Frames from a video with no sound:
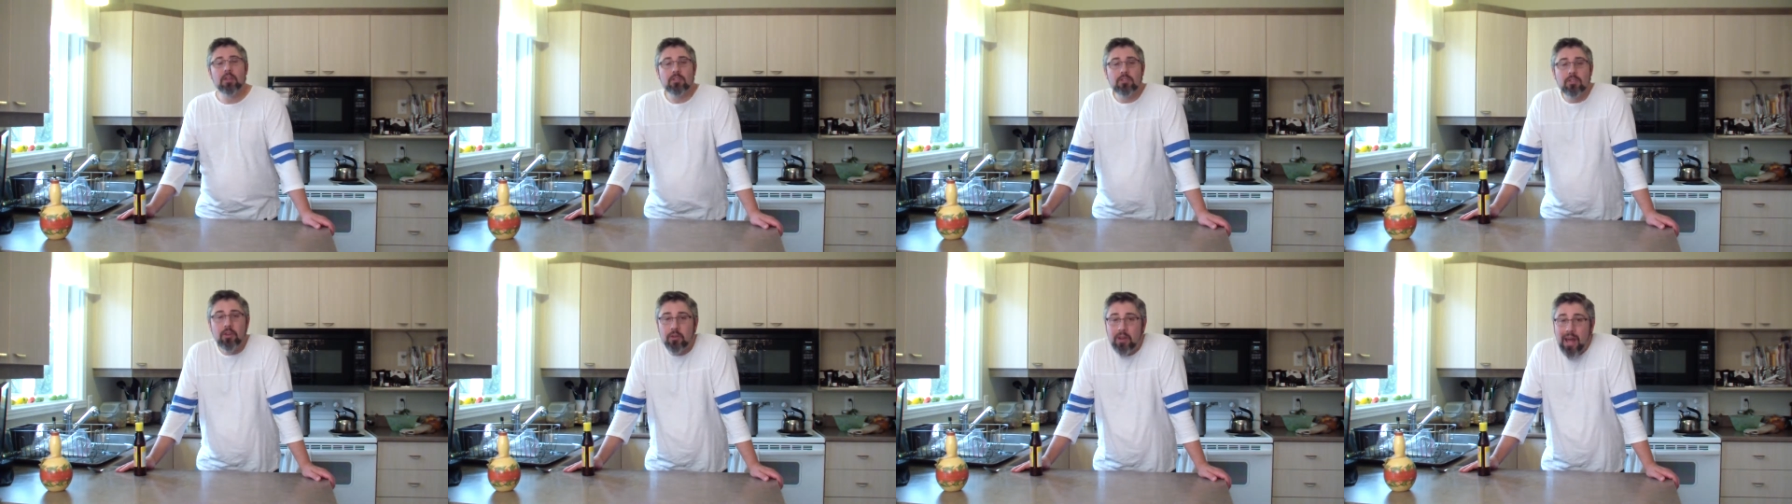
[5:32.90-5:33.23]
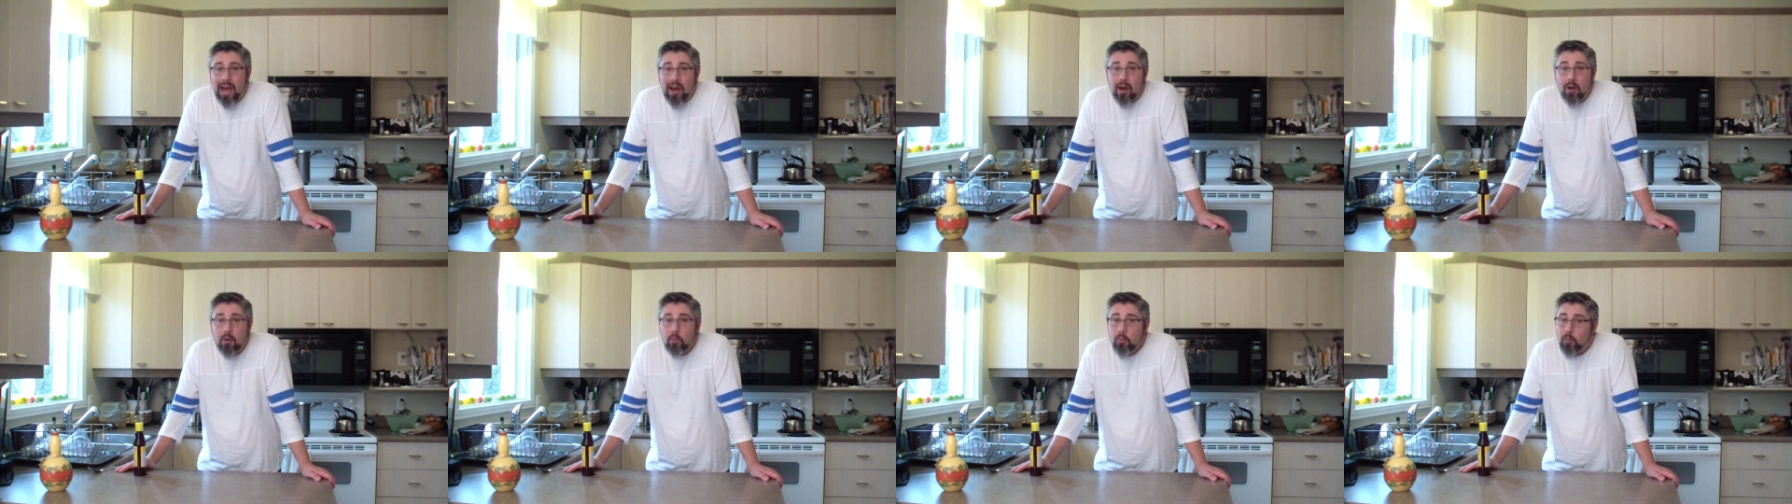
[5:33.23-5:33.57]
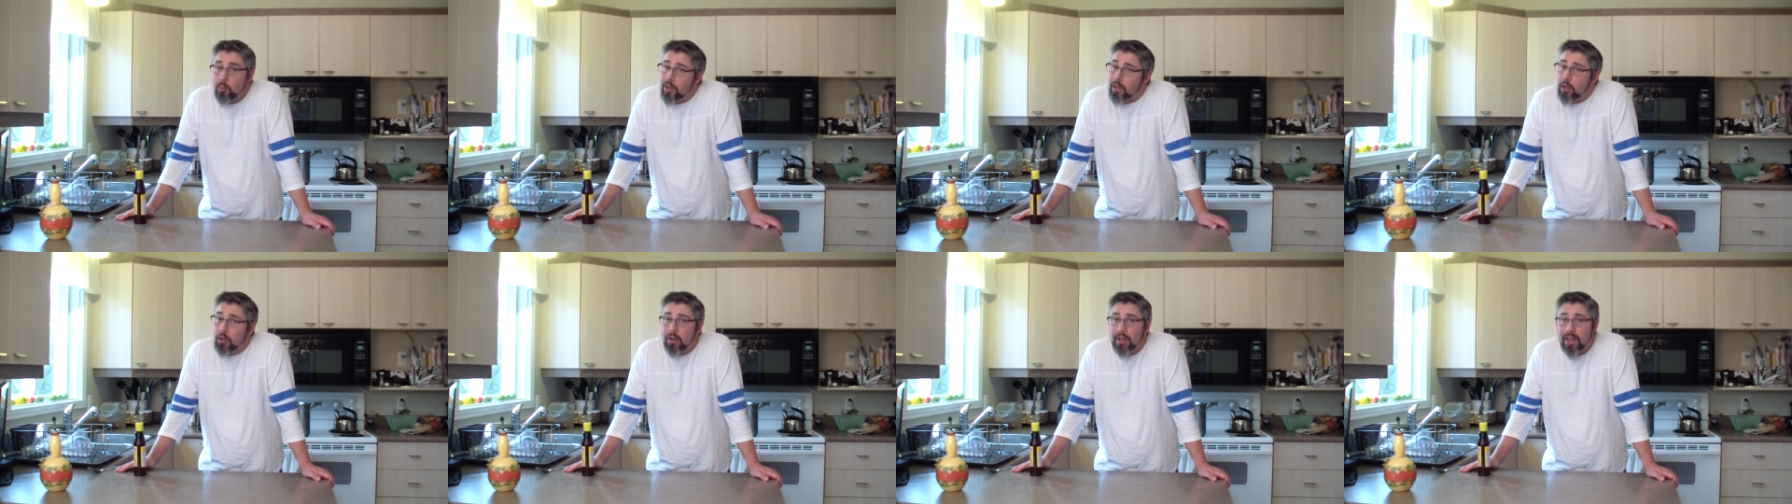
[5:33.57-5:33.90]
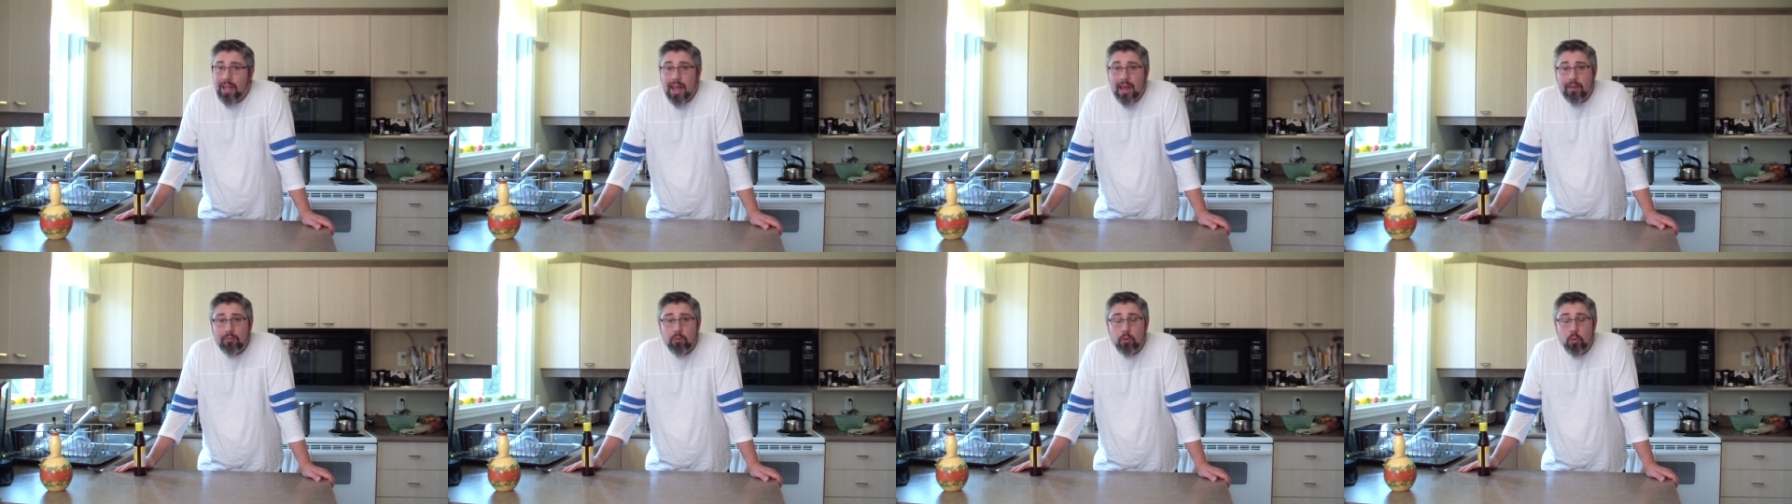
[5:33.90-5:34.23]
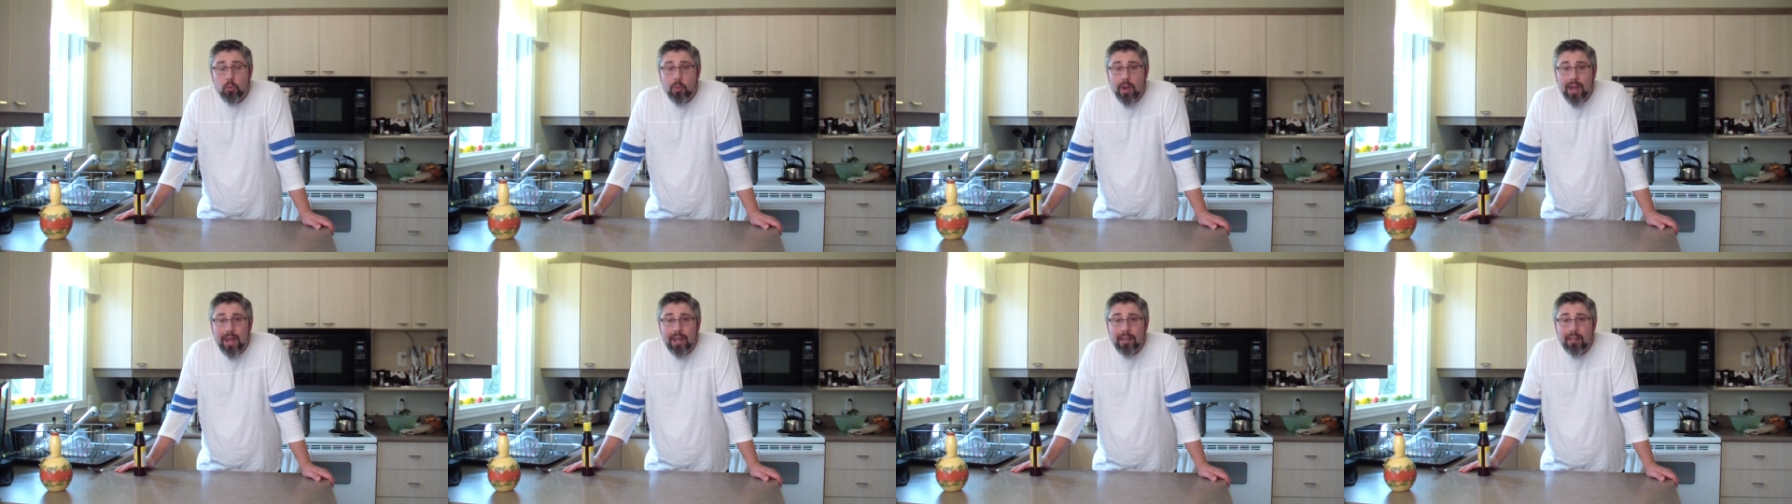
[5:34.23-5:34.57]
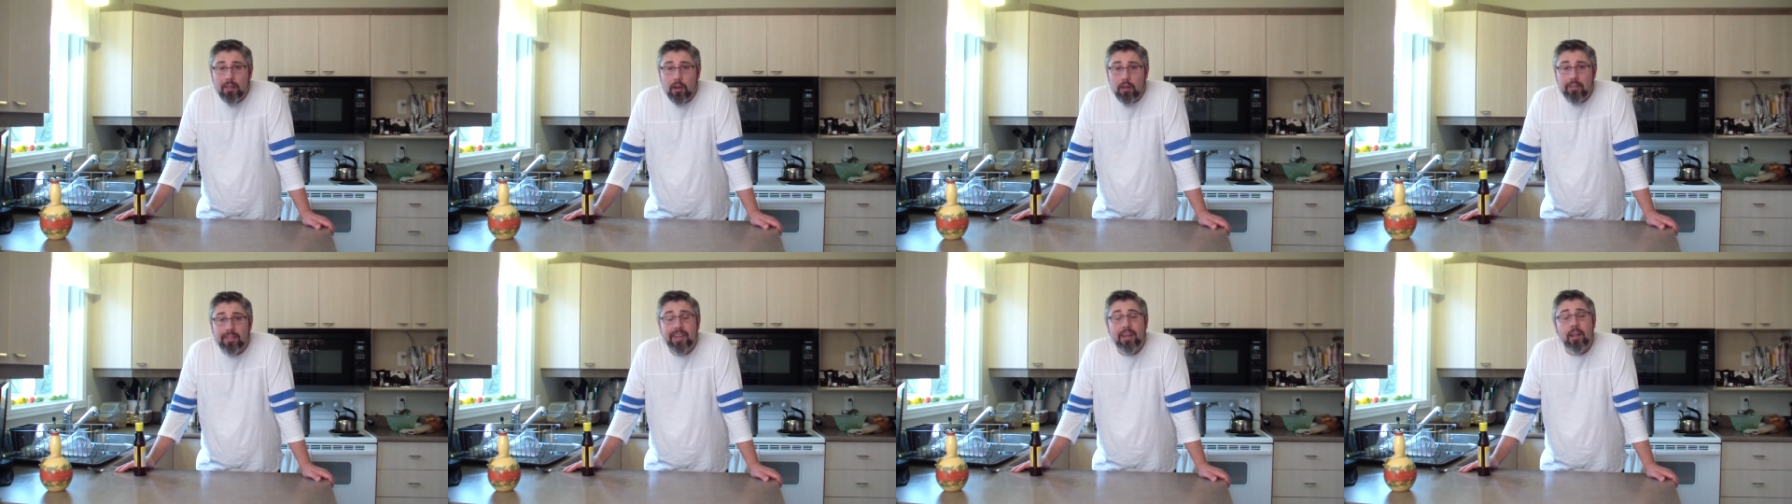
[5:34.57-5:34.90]
So now we only have to
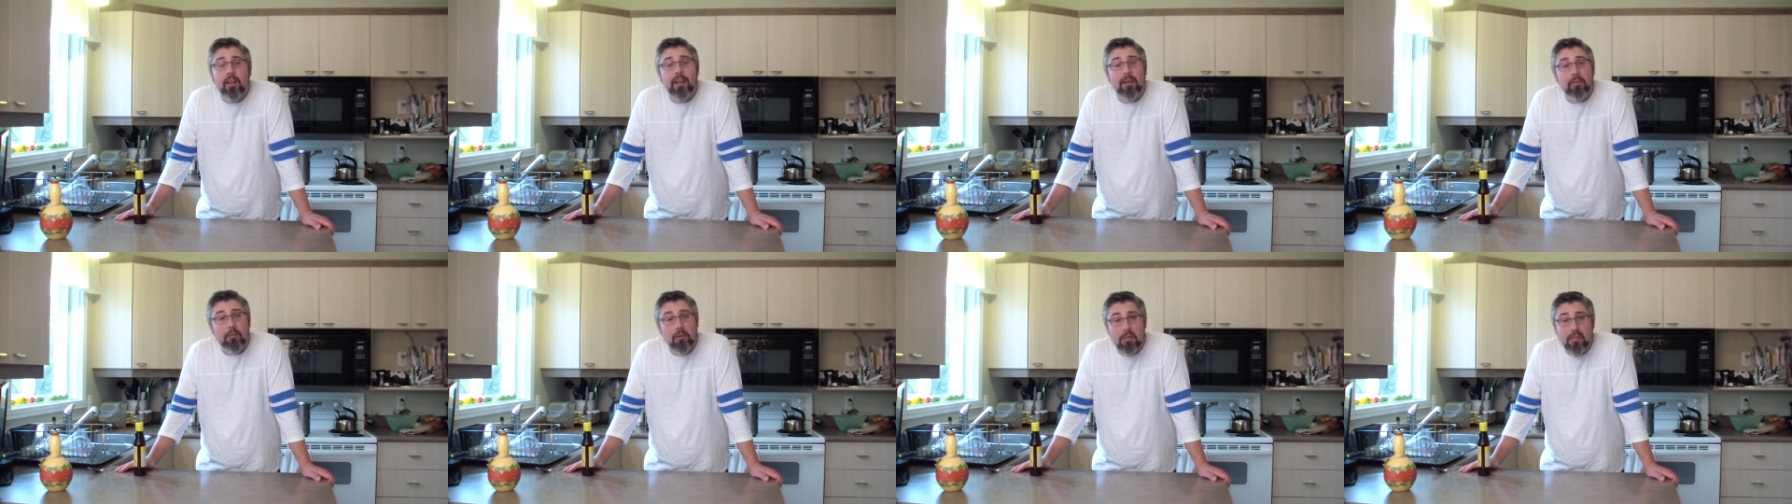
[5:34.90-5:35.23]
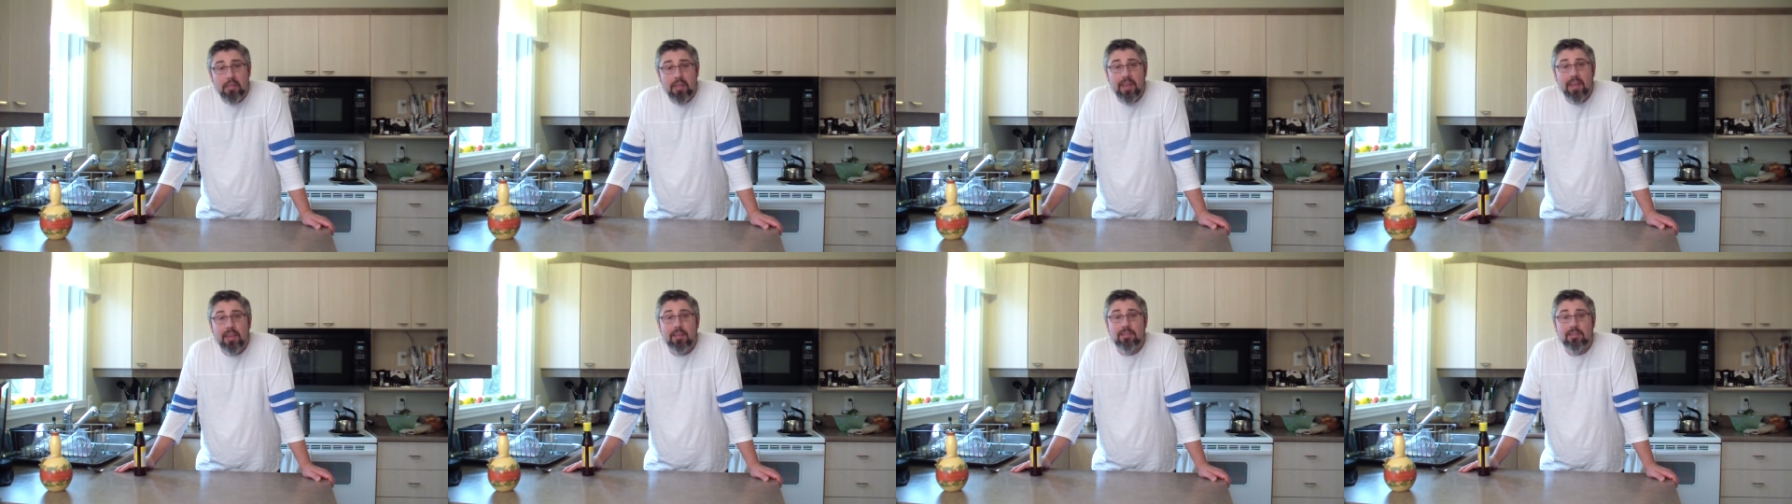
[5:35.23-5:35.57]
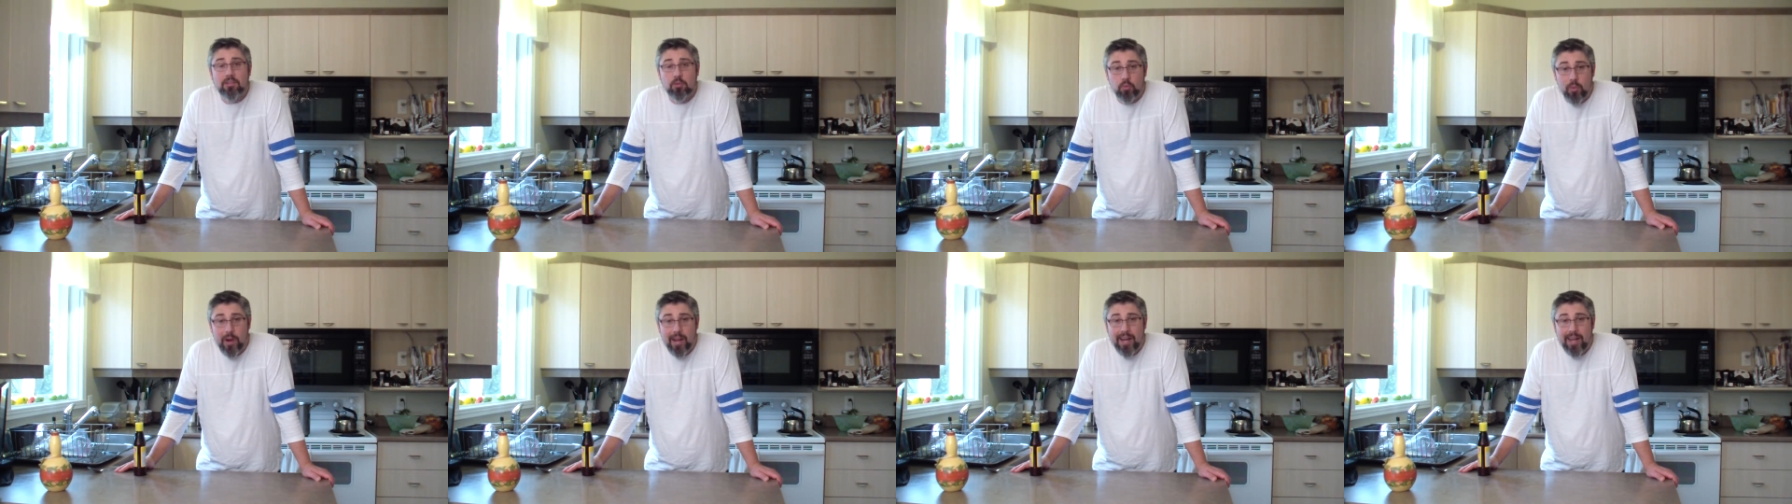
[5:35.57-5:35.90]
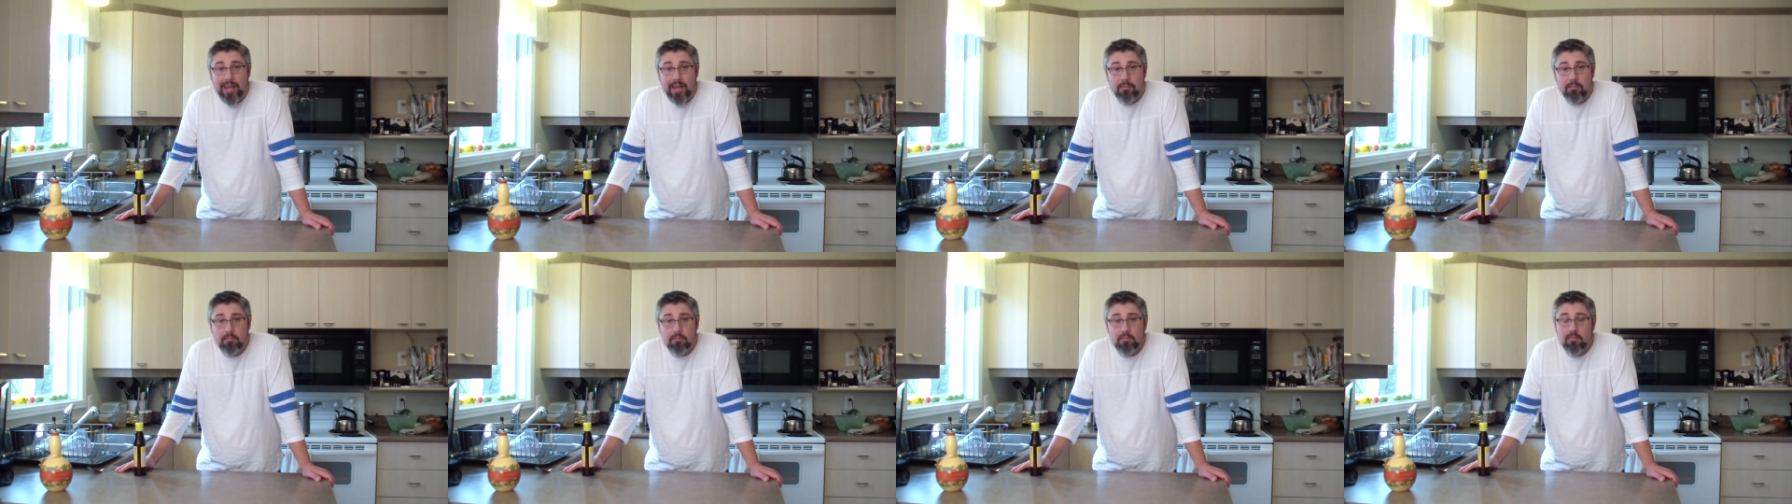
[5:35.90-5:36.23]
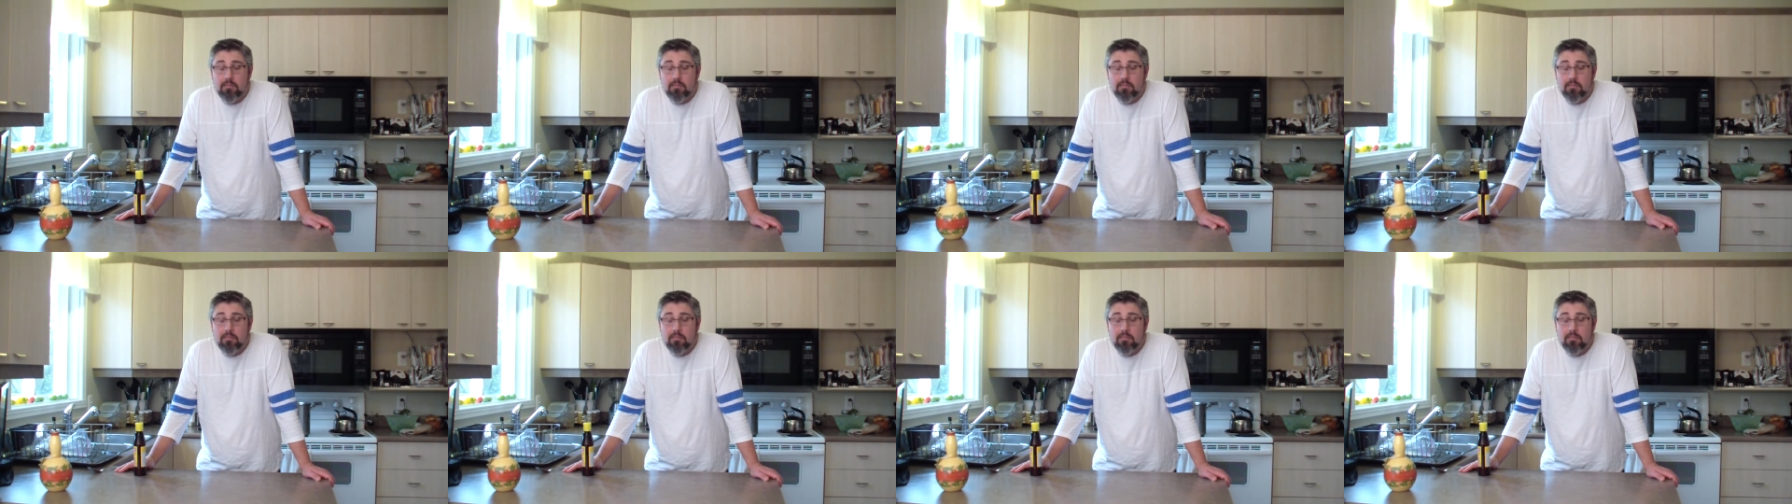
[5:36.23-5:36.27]
wait until everything's ready.